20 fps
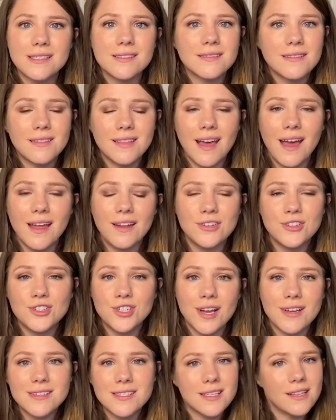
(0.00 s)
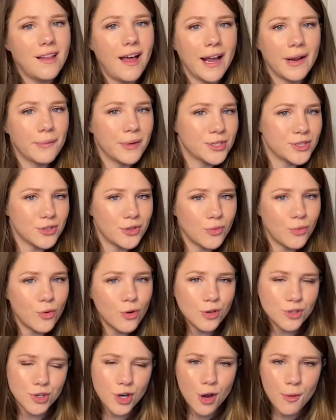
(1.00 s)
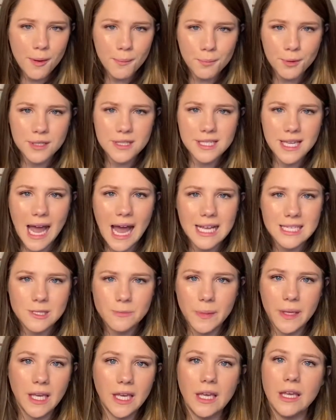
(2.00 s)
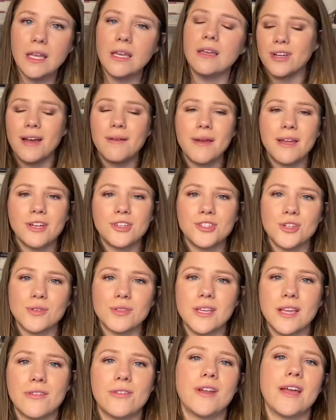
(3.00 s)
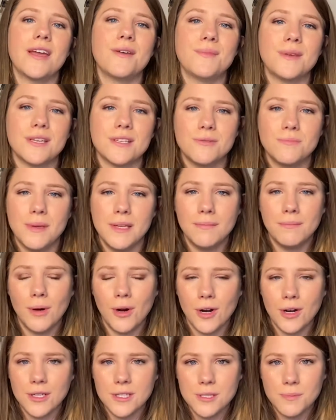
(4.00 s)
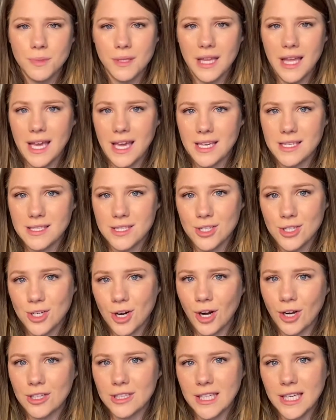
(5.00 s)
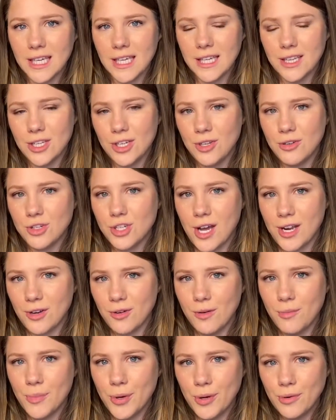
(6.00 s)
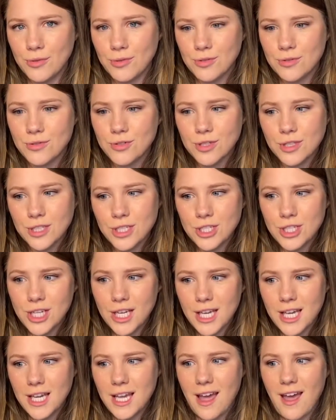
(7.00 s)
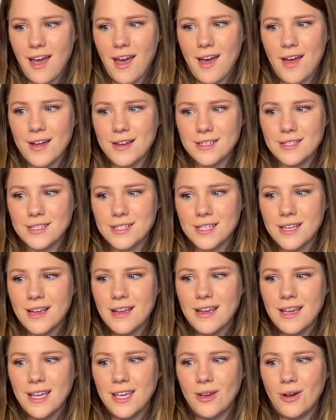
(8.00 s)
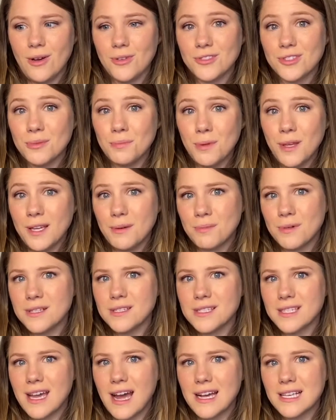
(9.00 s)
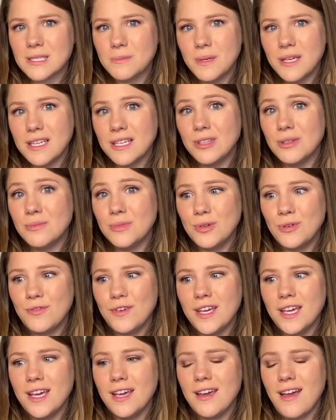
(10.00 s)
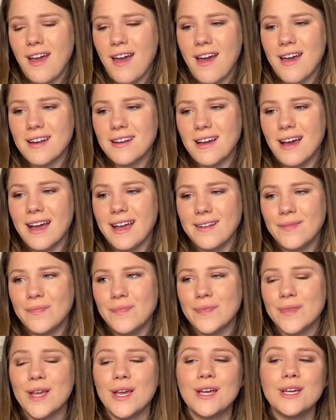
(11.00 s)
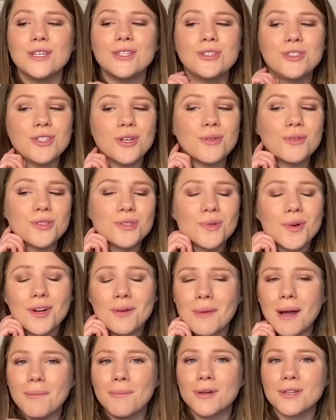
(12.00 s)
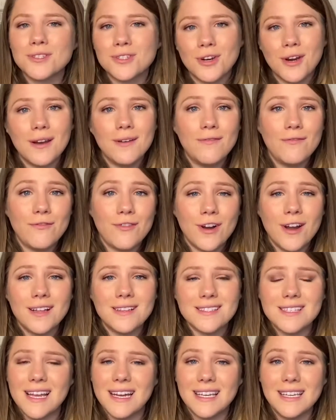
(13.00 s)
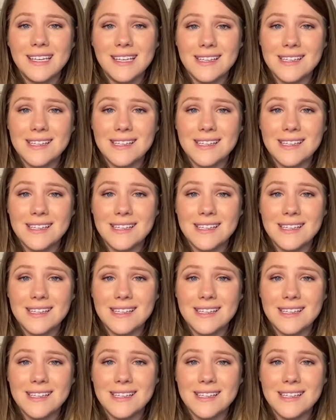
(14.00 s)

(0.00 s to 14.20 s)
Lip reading: than just The Lion, Witch, and the Wardrobe and Prince Caspian. I made a joke the other day because Ben Barnes plays the Darkling in the new Shadow and Bone trilogy, and he also played Prince Caspian in the movie, and I joked to one of my Bookstagram friends that he is